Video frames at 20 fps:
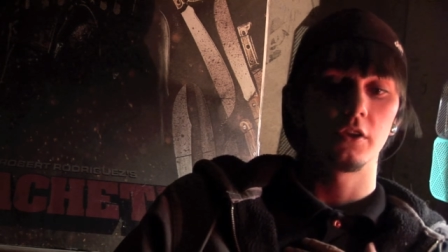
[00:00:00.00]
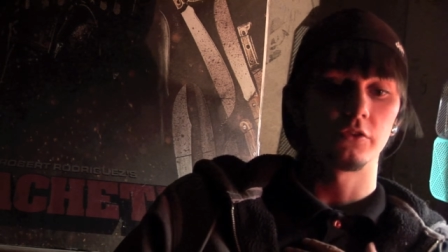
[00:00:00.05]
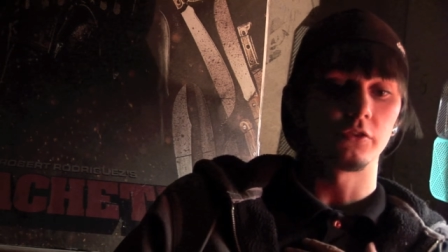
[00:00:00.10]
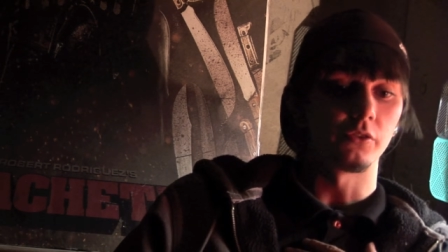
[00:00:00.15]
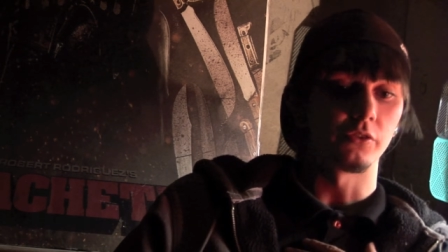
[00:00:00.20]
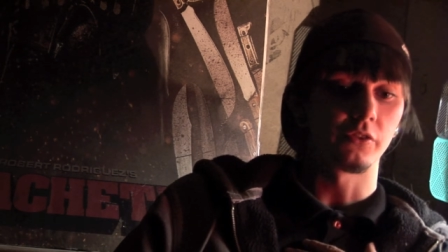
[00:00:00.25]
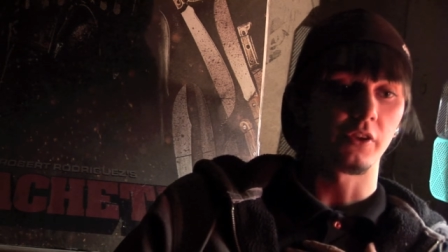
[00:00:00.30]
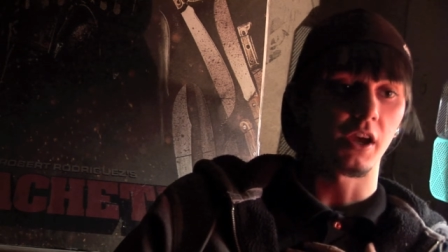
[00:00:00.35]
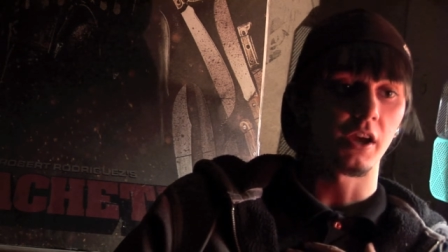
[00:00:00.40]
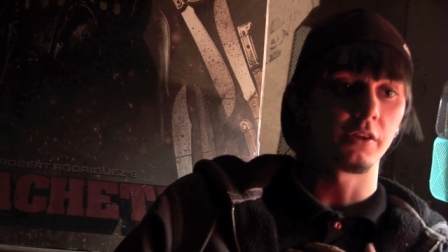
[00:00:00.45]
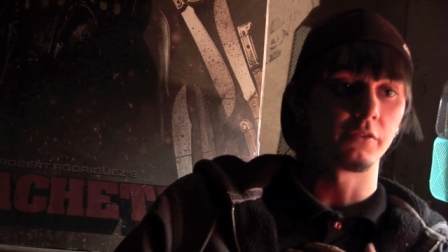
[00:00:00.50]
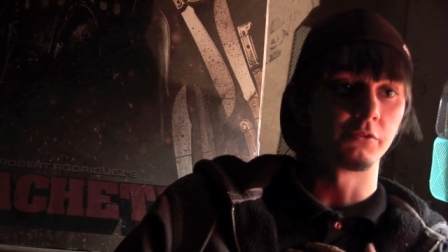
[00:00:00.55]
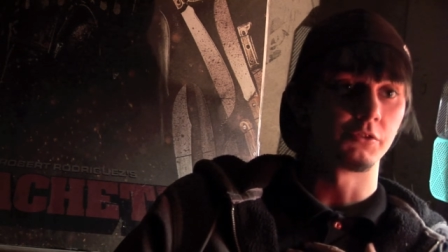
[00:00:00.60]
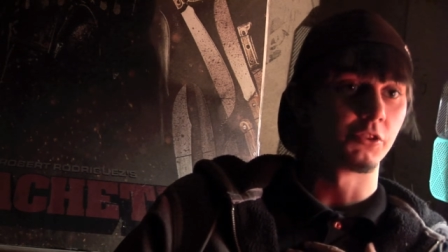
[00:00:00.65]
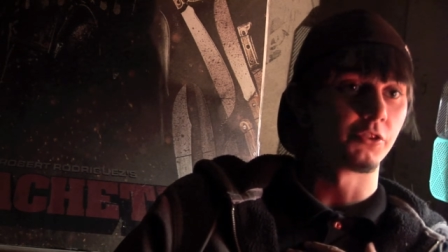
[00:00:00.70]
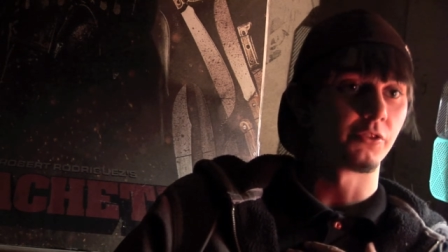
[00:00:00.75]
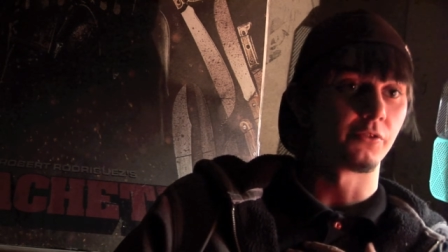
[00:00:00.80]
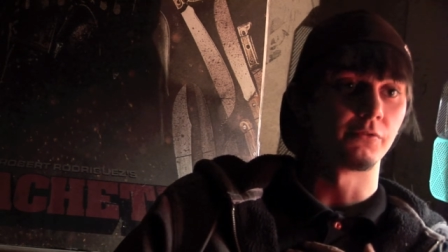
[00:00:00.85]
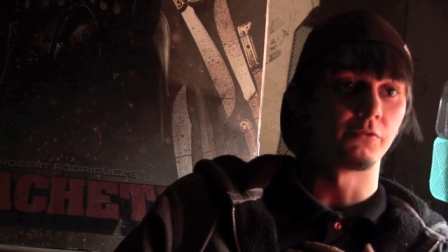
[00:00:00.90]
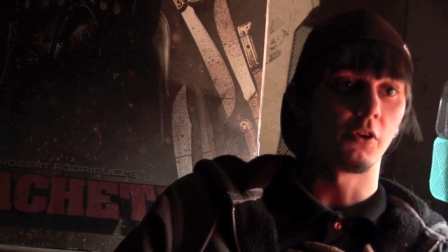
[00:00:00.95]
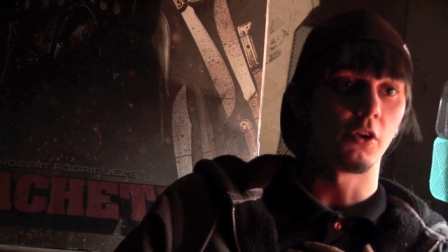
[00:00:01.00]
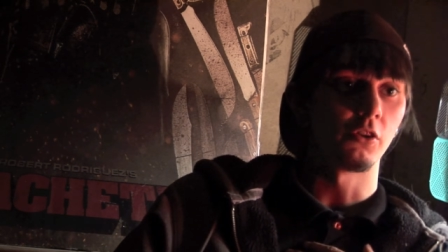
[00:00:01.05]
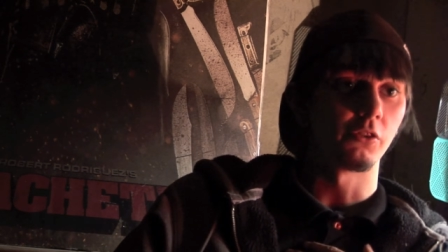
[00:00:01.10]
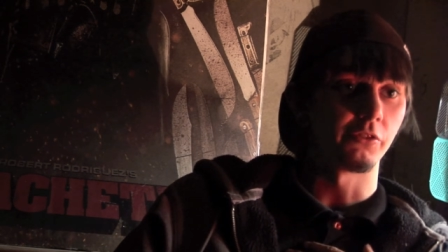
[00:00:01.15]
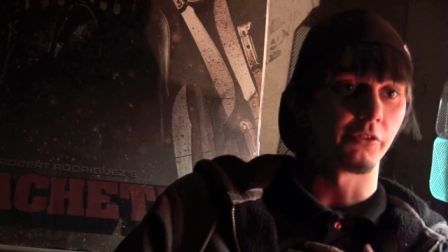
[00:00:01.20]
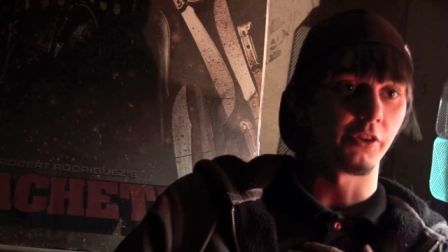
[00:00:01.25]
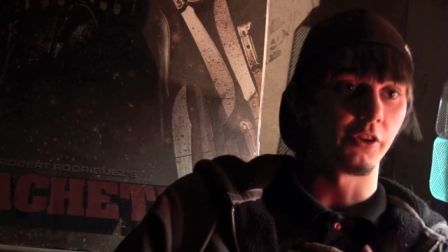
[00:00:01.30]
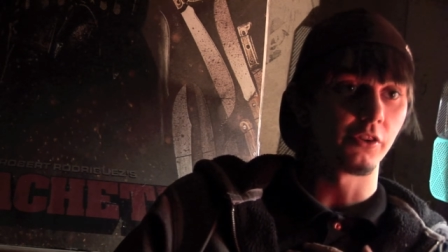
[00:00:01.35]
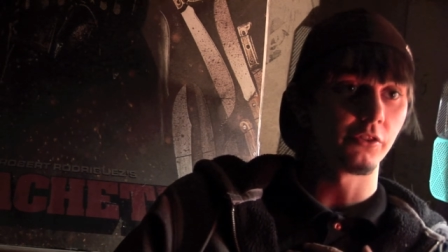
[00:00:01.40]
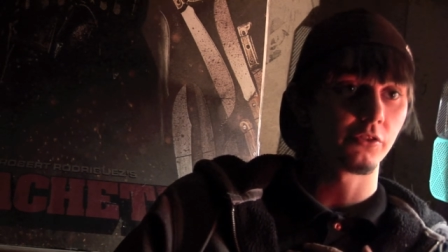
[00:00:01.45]
so it's kind of just a
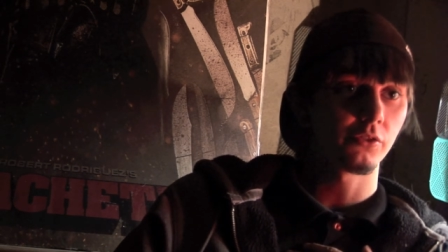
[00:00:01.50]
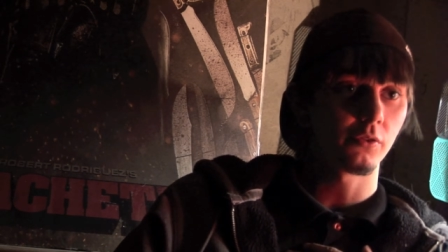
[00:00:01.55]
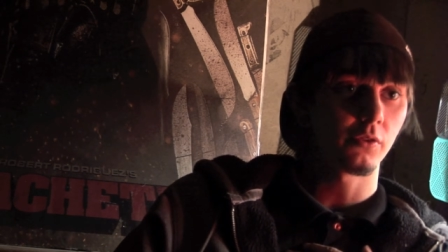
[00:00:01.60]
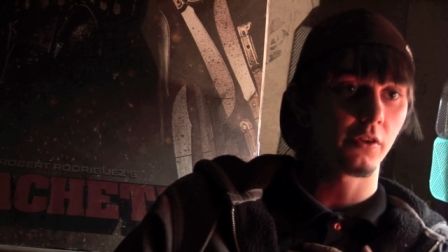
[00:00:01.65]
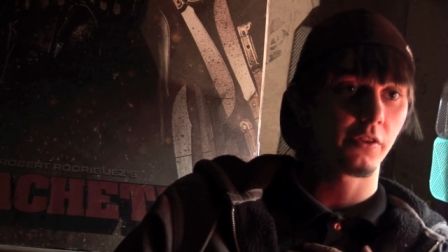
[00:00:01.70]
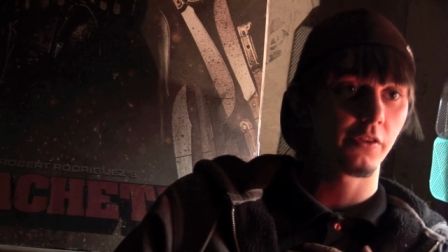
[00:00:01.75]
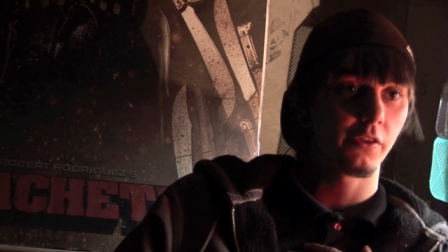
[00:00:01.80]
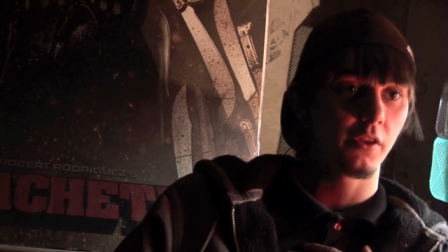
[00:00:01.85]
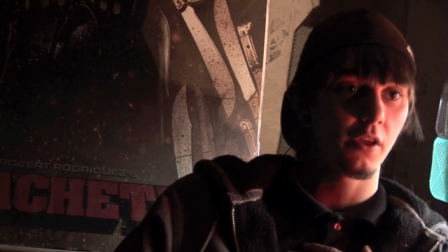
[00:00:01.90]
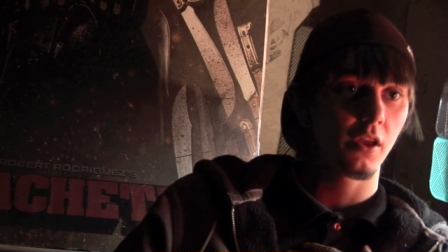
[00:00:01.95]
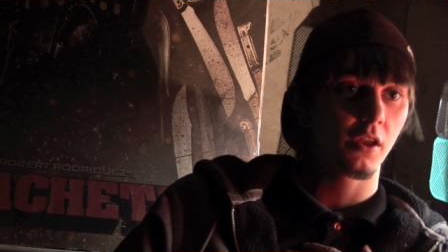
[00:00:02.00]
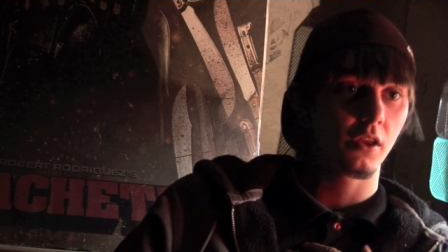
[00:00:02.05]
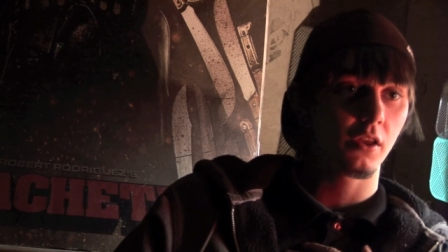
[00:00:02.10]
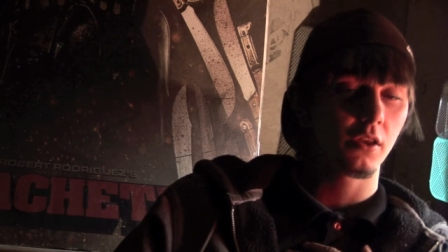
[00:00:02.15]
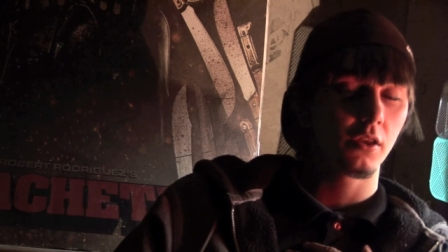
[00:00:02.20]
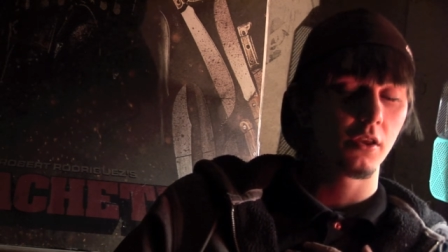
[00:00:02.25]
volunteer sort of thing.